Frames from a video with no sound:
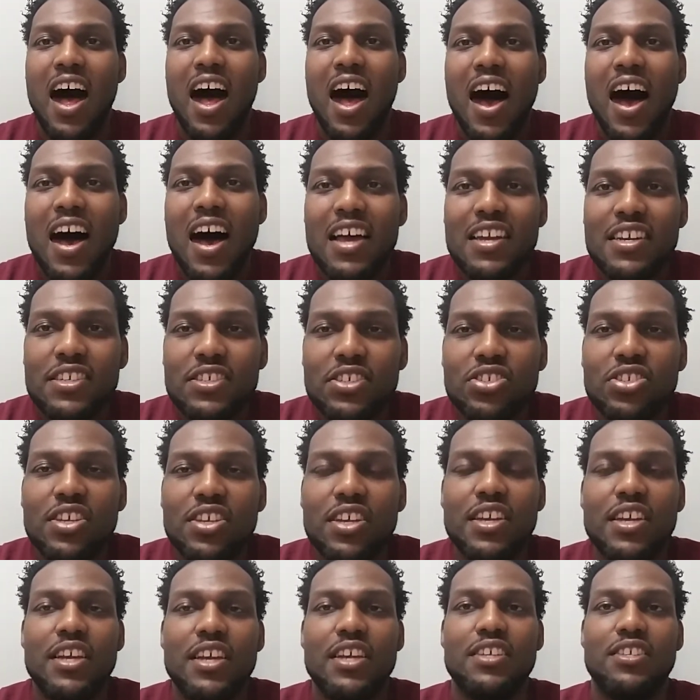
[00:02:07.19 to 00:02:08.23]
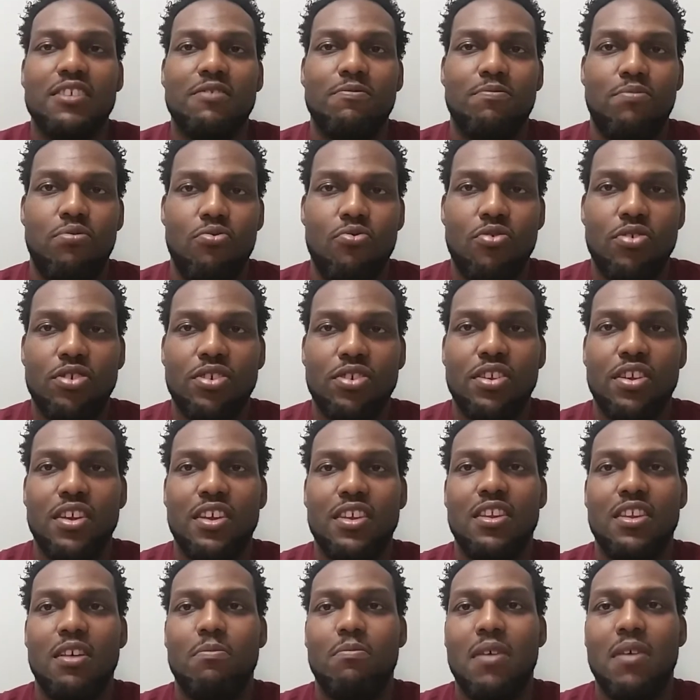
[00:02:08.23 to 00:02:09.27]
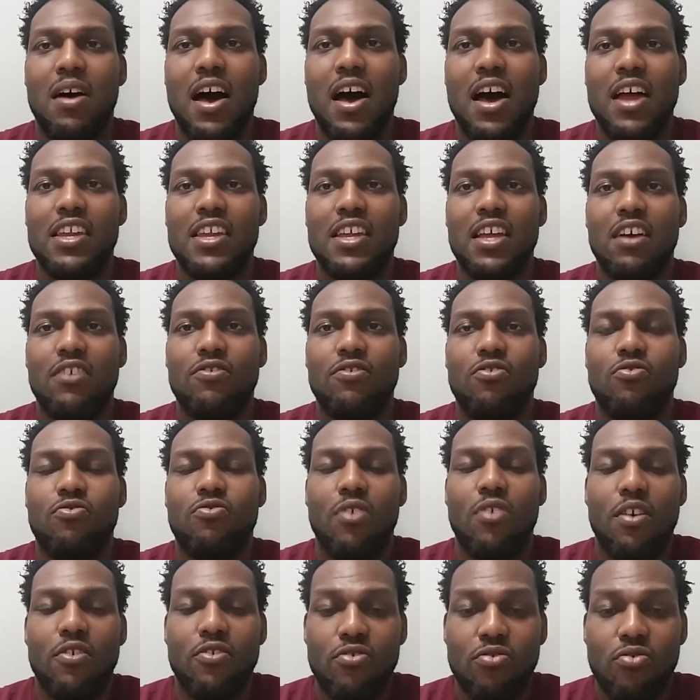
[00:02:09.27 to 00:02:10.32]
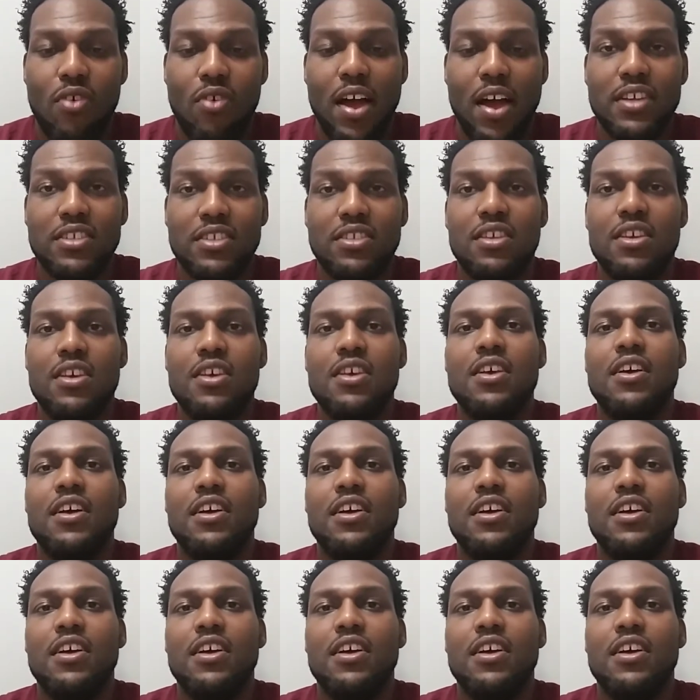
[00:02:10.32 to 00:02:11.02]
Honesty is important in the body of Christ.